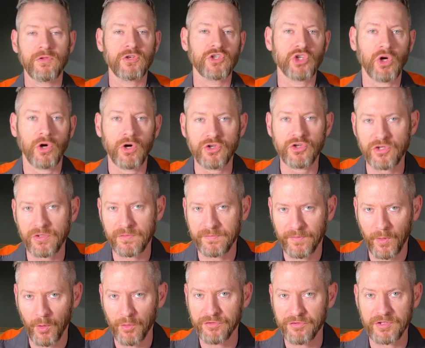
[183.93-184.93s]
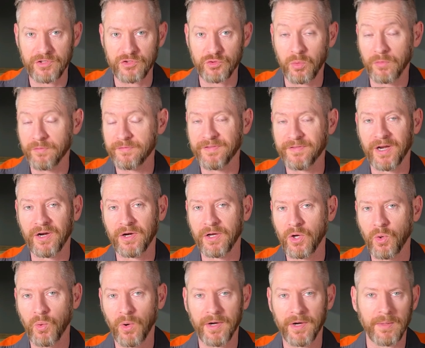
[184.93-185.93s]
charging voltage will vary
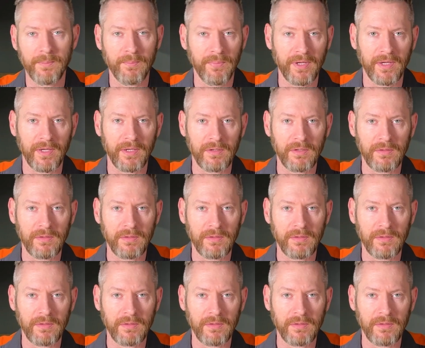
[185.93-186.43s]
quite a bit.